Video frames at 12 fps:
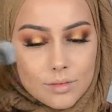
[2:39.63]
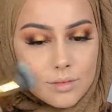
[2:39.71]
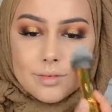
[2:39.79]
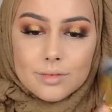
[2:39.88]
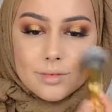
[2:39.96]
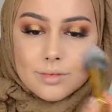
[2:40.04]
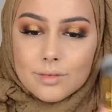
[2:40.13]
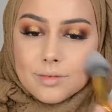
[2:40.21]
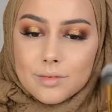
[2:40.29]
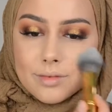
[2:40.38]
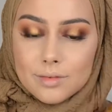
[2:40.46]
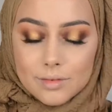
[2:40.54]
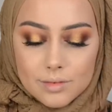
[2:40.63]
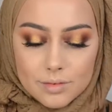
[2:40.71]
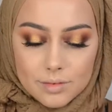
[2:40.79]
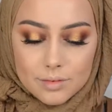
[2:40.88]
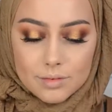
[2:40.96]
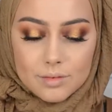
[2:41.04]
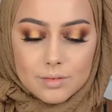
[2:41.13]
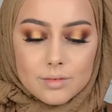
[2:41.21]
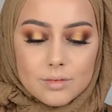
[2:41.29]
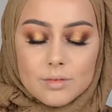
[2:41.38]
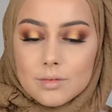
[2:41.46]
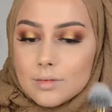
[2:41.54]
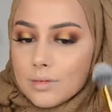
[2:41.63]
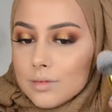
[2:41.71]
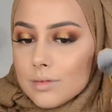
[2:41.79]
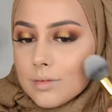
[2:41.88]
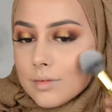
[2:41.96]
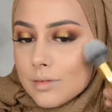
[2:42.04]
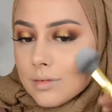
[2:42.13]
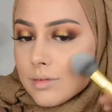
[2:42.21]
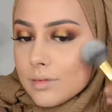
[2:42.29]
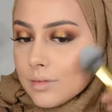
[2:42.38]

Nothing is said.